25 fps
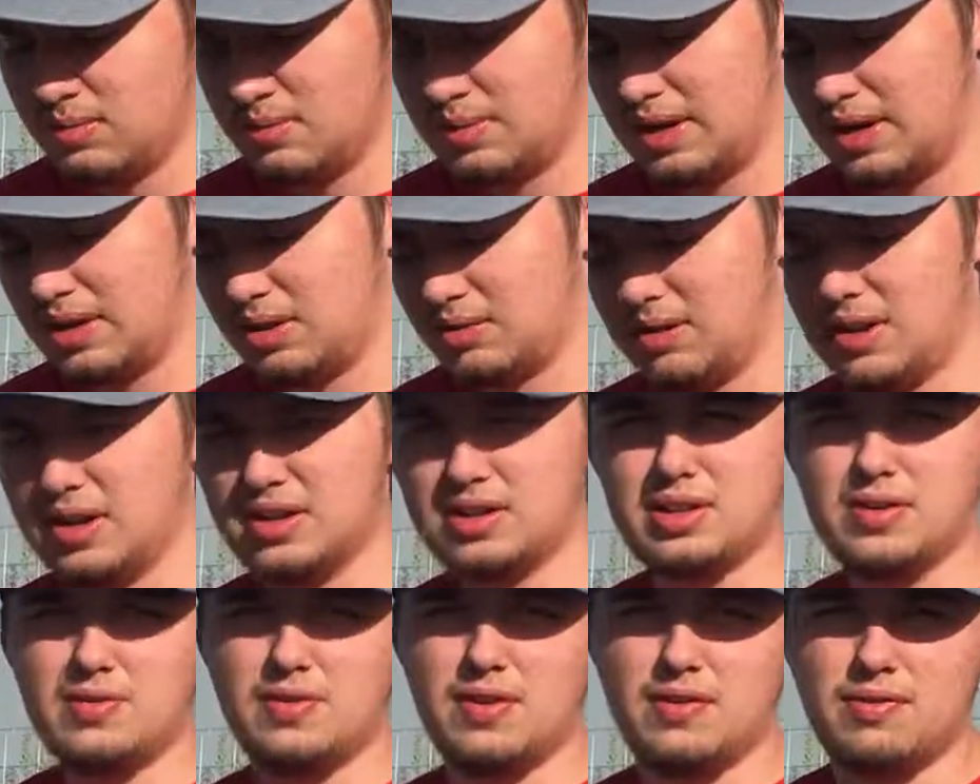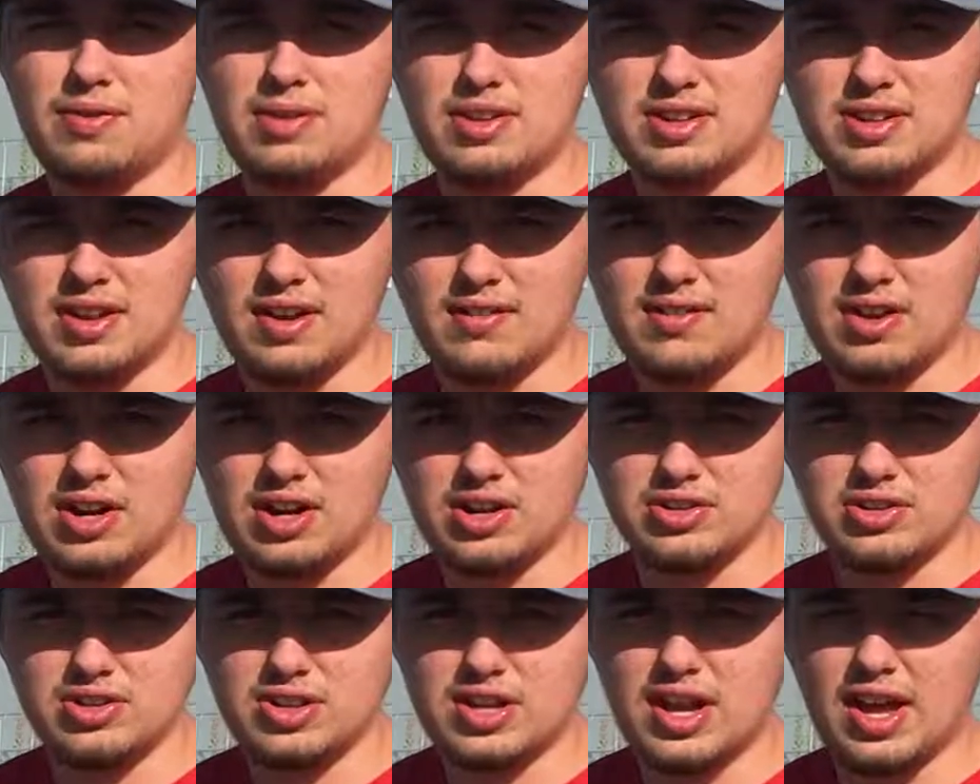By the way, it's a
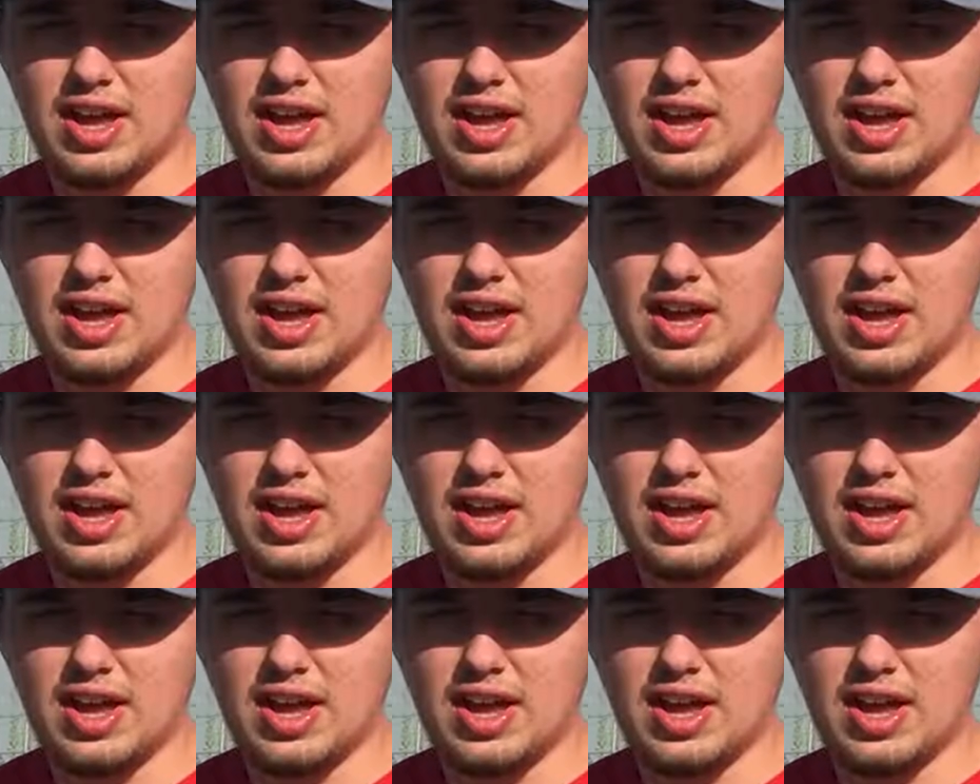5700